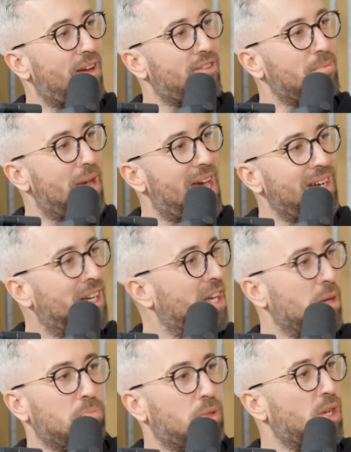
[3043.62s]
I've ever met.
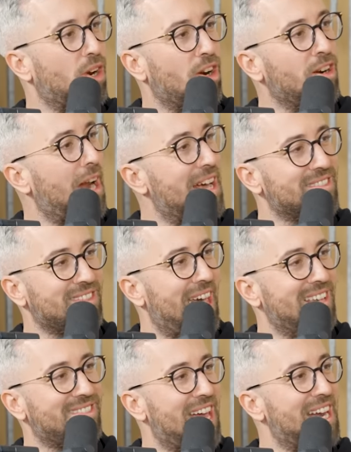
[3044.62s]
Pure as
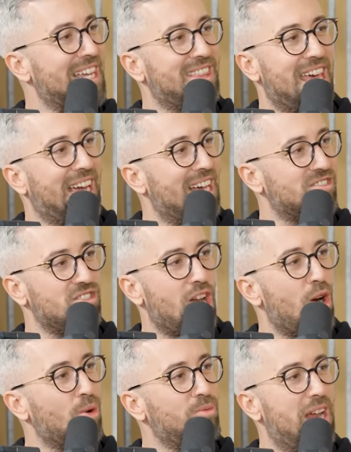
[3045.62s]
as anything, has
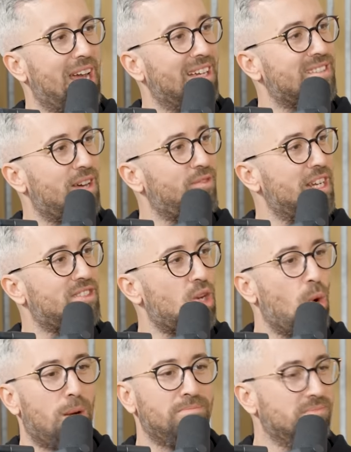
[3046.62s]
no negativity
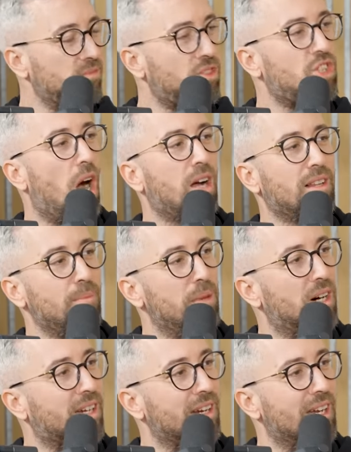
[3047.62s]
to him. Chocolate
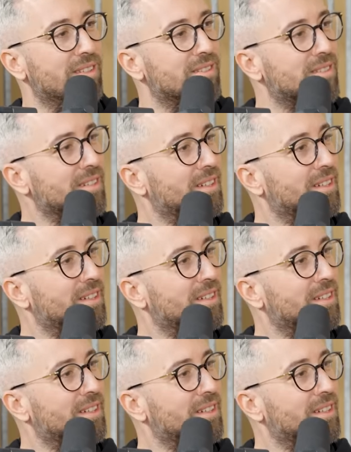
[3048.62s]
milk, it is.